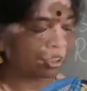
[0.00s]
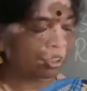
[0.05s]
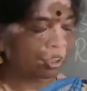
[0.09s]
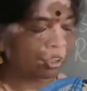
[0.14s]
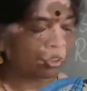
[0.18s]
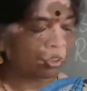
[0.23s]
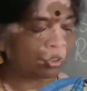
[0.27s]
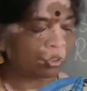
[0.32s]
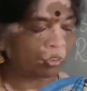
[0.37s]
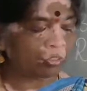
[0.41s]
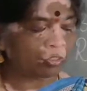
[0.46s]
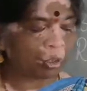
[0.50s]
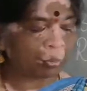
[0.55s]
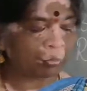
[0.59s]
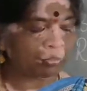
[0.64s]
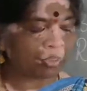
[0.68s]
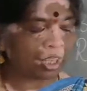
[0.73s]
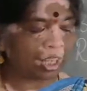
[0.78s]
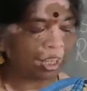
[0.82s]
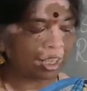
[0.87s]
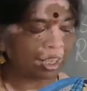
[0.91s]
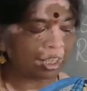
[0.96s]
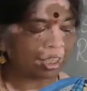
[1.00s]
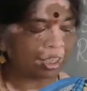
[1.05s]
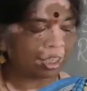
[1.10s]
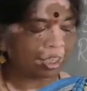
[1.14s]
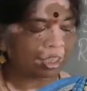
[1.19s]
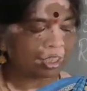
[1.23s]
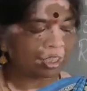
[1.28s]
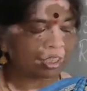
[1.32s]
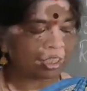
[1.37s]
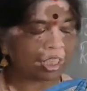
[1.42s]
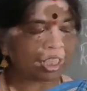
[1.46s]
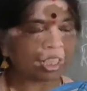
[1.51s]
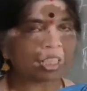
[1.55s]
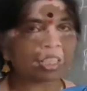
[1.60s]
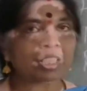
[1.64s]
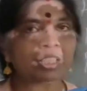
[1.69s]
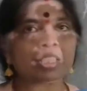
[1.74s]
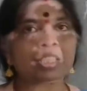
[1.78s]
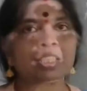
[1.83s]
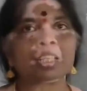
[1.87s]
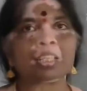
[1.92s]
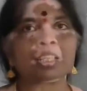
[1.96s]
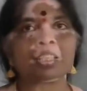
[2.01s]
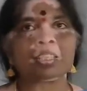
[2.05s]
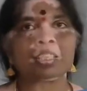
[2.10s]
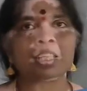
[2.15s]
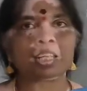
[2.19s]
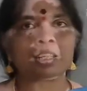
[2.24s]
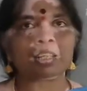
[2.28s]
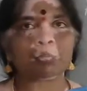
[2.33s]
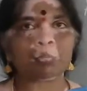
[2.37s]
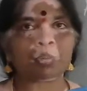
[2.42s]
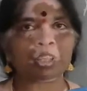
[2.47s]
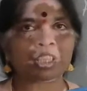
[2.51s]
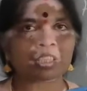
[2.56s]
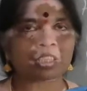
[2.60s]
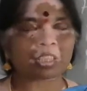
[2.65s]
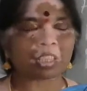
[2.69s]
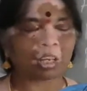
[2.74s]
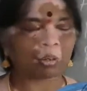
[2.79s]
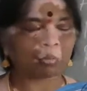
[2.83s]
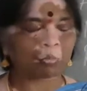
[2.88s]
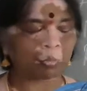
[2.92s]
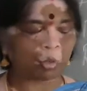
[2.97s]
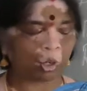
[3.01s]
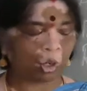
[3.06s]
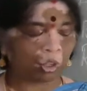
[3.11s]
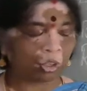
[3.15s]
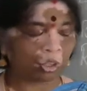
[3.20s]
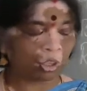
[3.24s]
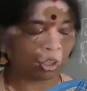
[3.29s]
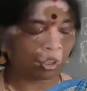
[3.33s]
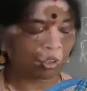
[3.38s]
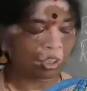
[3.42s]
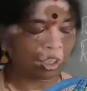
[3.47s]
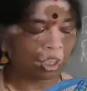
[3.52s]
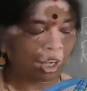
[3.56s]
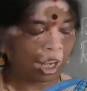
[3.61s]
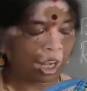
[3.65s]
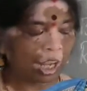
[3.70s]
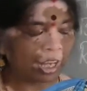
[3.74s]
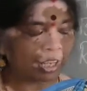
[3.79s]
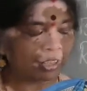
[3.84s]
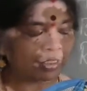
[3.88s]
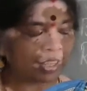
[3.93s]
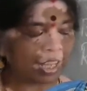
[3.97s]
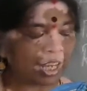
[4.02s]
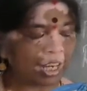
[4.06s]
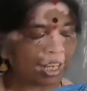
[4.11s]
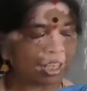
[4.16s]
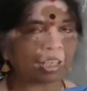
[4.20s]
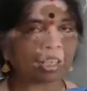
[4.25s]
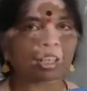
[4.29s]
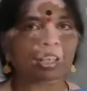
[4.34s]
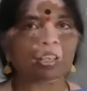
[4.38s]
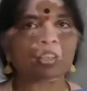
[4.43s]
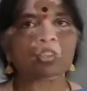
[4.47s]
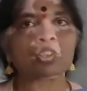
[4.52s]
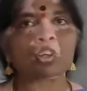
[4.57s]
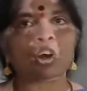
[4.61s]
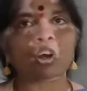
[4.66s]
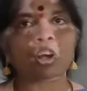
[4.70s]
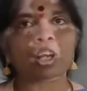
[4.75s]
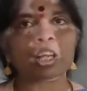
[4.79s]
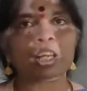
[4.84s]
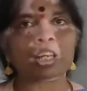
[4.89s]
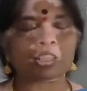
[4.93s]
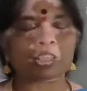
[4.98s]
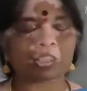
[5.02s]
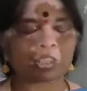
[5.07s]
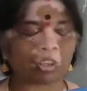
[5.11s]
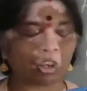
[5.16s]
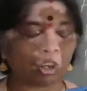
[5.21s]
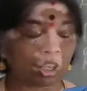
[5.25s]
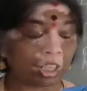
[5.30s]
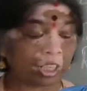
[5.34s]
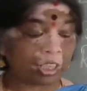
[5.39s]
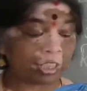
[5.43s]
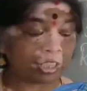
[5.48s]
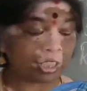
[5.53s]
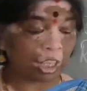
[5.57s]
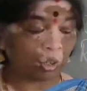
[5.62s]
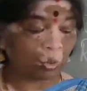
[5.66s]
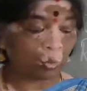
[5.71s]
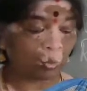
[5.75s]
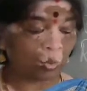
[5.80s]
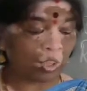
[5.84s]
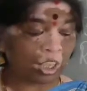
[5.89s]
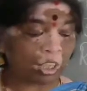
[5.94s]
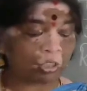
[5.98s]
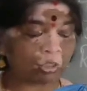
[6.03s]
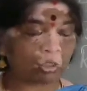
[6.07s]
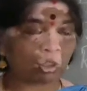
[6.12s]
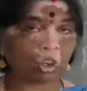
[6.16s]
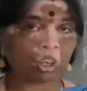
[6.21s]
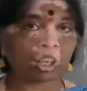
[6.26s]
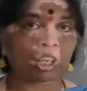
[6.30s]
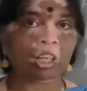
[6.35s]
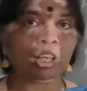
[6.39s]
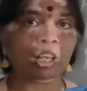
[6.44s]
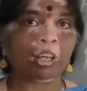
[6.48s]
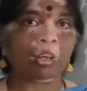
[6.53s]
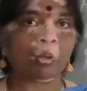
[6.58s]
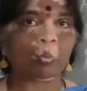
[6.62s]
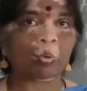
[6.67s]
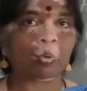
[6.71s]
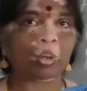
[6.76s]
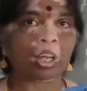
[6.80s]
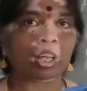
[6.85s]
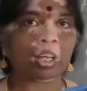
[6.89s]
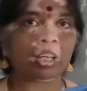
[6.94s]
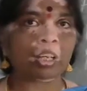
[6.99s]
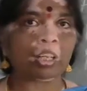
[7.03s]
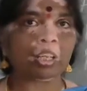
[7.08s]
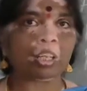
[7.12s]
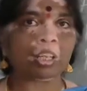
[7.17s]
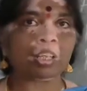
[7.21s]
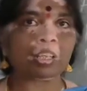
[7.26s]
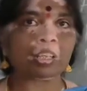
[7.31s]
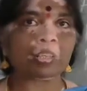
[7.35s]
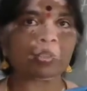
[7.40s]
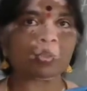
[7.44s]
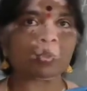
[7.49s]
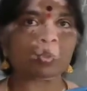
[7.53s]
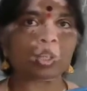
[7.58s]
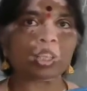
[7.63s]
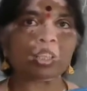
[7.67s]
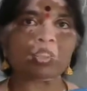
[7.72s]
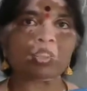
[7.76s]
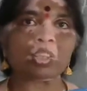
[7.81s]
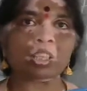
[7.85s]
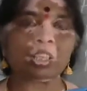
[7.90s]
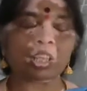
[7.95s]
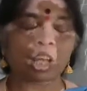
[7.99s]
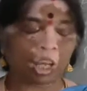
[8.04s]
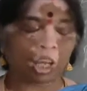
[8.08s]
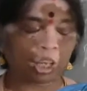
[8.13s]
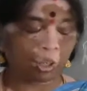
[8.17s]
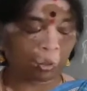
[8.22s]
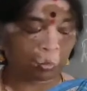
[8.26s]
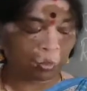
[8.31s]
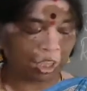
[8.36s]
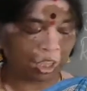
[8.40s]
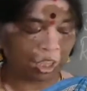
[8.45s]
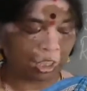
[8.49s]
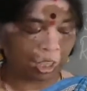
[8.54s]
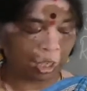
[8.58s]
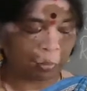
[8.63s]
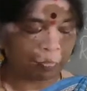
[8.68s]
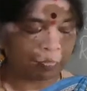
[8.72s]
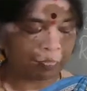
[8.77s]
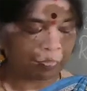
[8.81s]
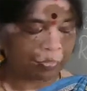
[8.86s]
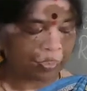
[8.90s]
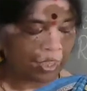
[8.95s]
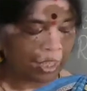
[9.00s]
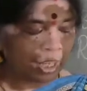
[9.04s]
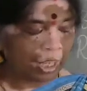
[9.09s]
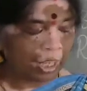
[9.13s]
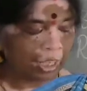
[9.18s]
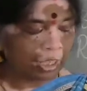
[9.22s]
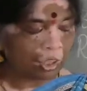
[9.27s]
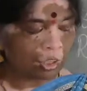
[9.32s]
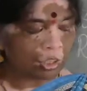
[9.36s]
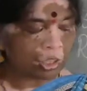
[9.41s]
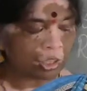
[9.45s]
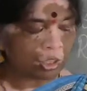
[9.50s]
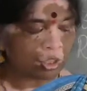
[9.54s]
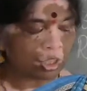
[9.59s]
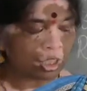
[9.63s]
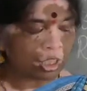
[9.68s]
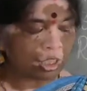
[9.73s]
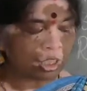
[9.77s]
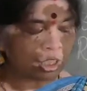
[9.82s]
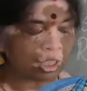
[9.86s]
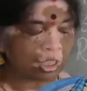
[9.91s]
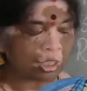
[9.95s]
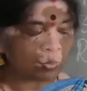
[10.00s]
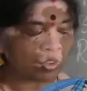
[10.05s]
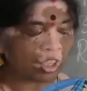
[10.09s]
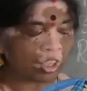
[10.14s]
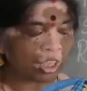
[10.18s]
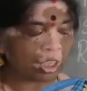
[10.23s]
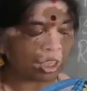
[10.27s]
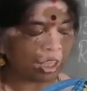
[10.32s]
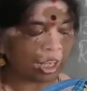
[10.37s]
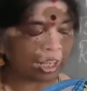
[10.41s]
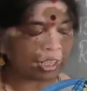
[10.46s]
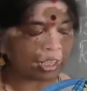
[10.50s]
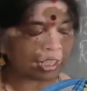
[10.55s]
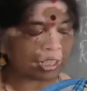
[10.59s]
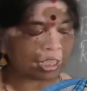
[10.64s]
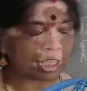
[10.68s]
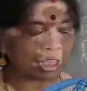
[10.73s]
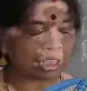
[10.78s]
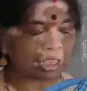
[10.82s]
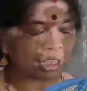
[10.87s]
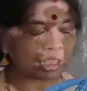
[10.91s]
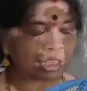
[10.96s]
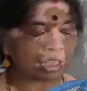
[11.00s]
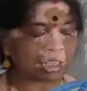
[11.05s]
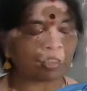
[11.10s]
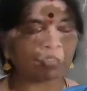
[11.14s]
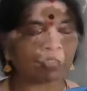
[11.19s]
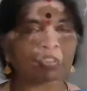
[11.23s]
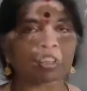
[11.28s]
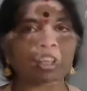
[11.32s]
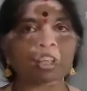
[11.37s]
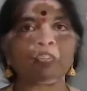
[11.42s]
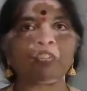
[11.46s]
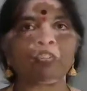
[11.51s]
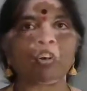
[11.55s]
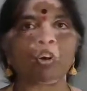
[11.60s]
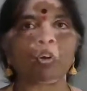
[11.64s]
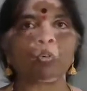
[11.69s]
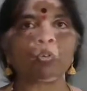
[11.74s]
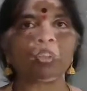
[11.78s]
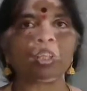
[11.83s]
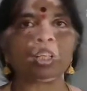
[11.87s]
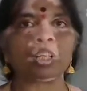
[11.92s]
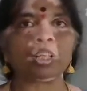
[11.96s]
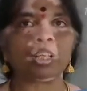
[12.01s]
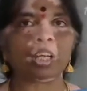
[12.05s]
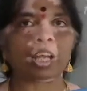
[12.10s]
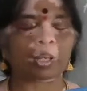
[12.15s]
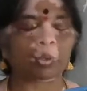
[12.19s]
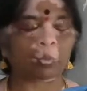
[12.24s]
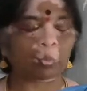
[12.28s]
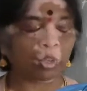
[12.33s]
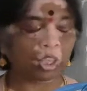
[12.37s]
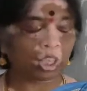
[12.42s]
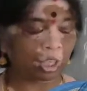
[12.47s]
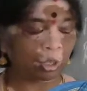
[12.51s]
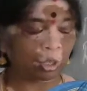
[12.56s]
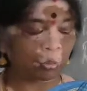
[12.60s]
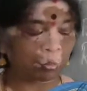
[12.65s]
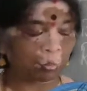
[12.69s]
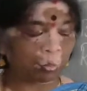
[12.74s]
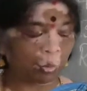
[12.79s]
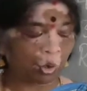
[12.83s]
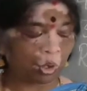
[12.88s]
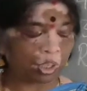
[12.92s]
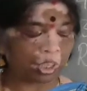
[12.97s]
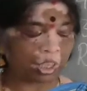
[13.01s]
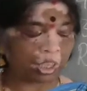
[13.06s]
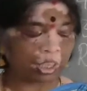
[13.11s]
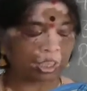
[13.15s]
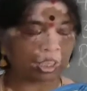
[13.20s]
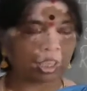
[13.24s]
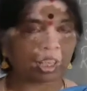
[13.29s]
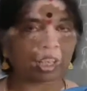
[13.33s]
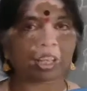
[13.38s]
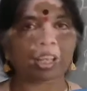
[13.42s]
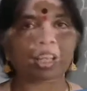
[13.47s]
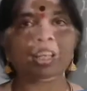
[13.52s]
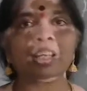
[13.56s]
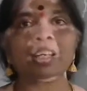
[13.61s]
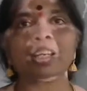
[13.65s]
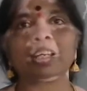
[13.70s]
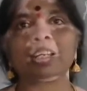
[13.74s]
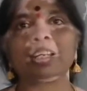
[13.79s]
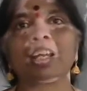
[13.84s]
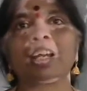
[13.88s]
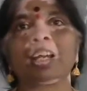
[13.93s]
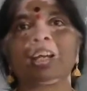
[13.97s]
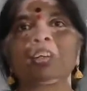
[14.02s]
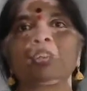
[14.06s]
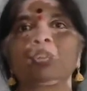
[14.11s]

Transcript: So from there, these sediments are brought down and that soil is called as alluvial soil where it is rich in aluminium and also it is very extensively found and very important in India.